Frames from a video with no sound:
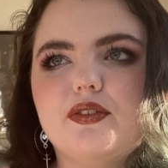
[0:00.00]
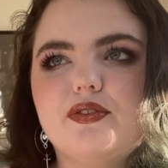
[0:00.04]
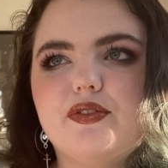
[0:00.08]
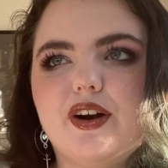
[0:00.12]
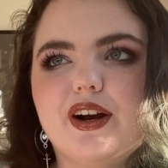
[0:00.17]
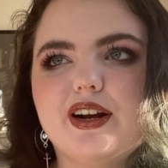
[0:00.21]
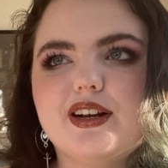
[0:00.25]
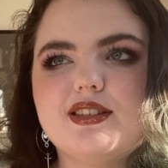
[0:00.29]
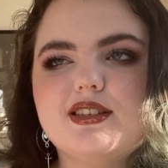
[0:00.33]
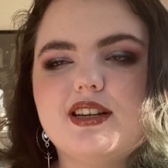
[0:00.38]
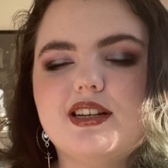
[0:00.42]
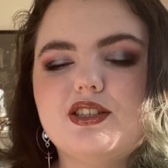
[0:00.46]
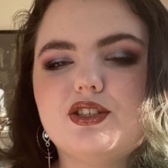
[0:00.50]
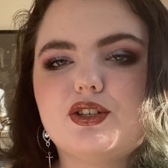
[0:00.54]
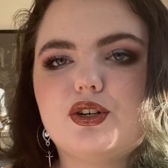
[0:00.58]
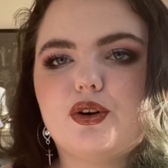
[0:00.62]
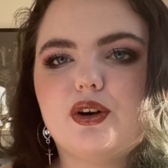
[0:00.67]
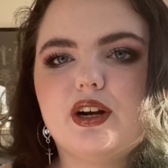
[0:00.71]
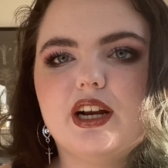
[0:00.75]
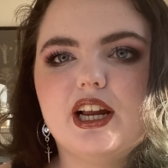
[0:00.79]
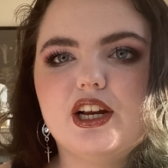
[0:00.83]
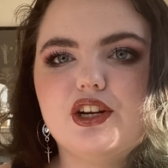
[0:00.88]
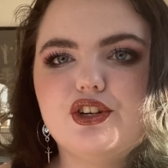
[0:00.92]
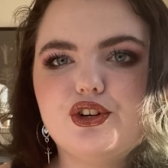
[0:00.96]
Frankenstein's
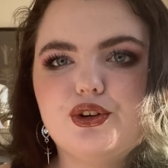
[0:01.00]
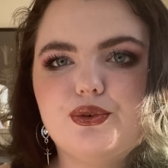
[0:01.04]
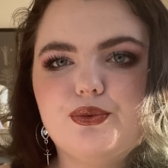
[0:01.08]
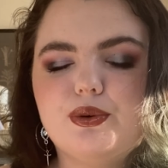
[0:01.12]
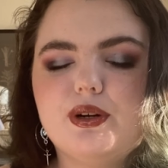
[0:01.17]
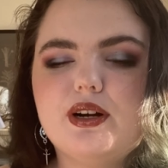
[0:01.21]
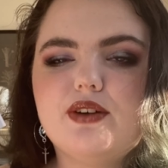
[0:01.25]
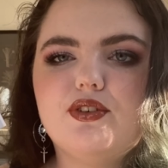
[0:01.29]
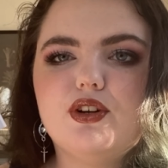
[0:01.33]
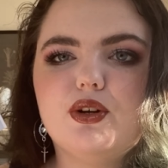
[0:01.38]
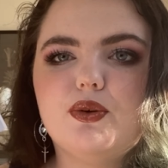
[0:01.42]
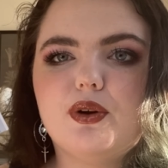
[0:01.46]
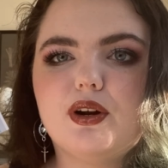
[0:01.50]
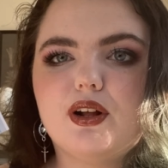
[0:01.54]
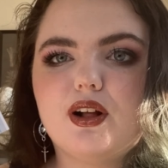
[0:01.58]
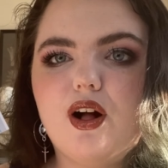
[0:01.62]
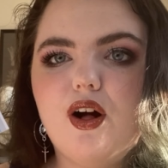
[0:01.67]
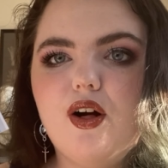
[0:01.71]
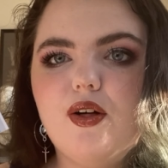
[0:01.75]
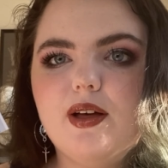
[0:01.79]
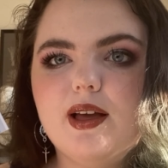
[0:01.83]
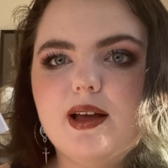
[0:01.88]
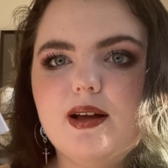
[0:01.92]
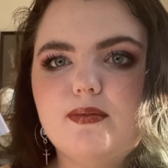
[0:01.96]
creation, whatever you want to
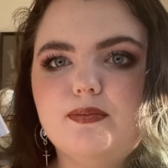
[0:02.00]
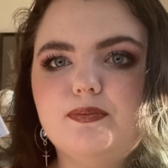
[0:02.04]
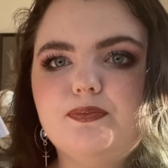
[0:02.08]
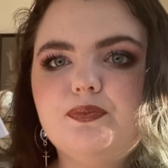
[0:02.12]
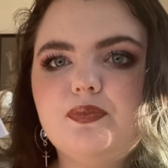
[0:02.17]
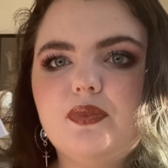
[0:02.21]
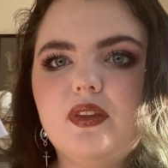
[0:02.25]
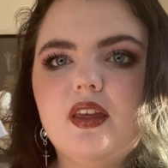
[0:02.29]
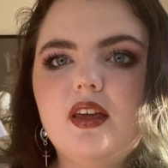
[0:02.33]
call him.